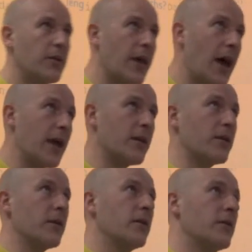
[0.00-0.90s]

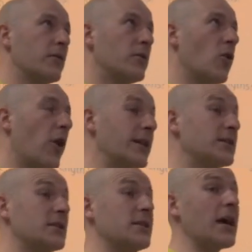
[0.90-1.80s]
then your
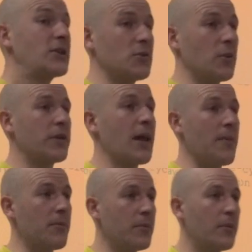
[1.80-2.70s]
intersection with
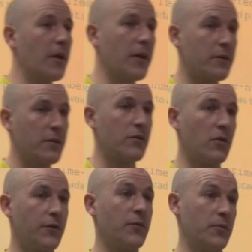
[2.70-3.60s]
them is
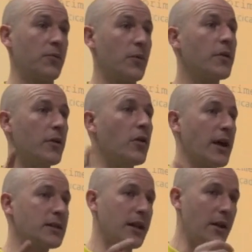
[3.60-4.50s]
sort of
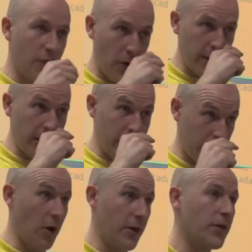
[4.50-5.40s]
nicely avoided.
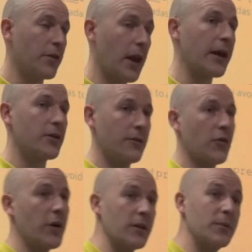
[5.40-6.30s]
The likelihood of
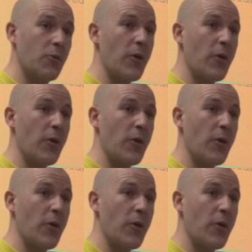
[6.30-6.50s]
avoiding them is